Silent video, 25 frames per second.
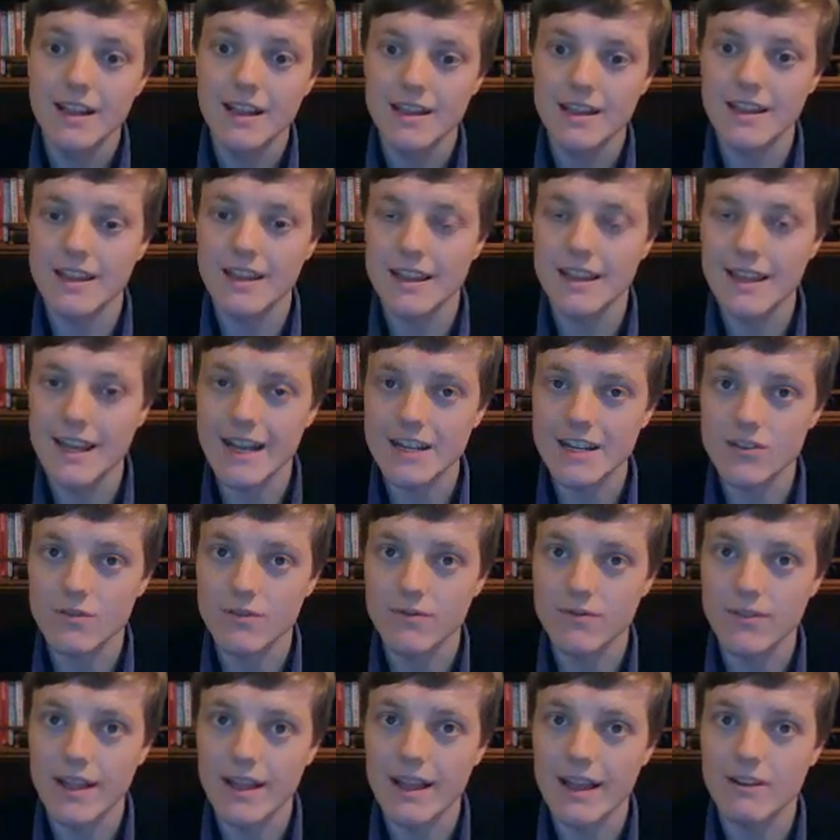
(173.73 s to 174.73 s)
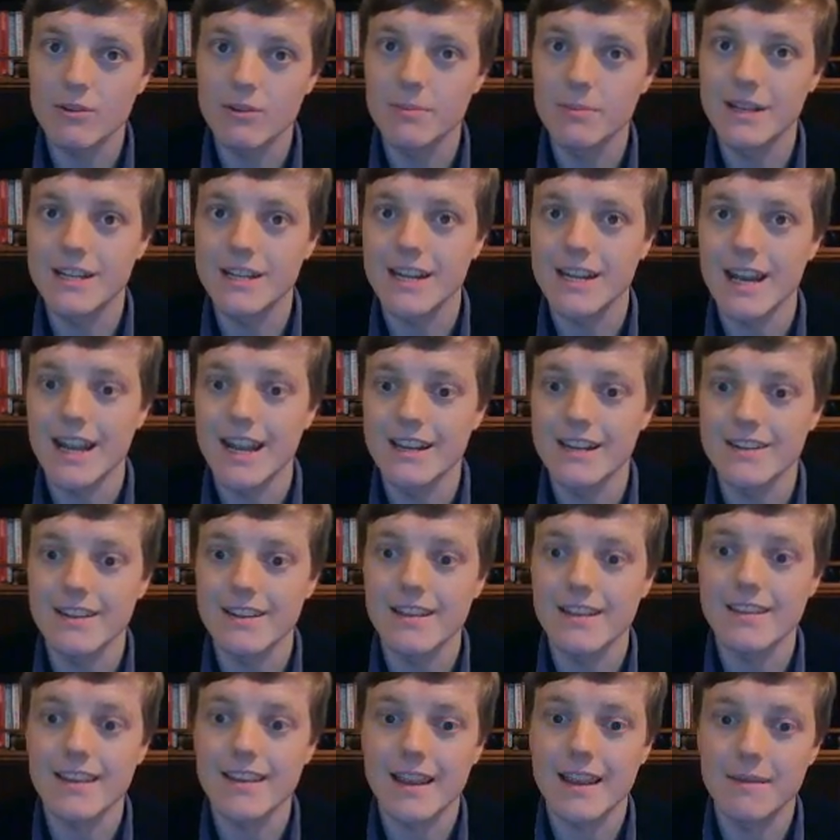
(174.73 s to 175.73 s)
that the national flag will be changed at
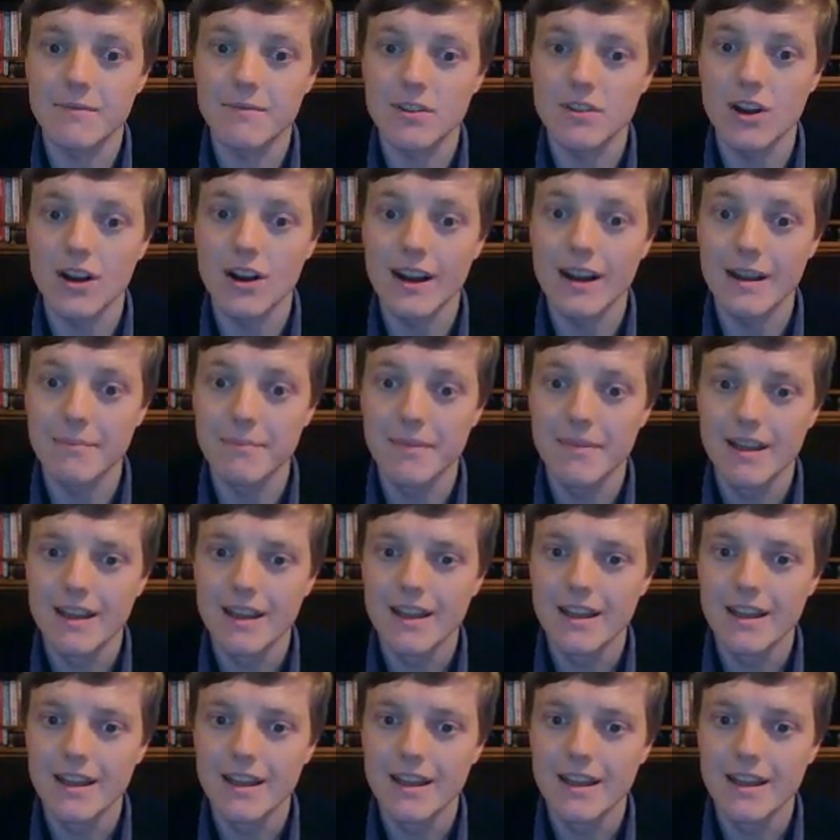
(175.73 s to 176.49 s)
the same time.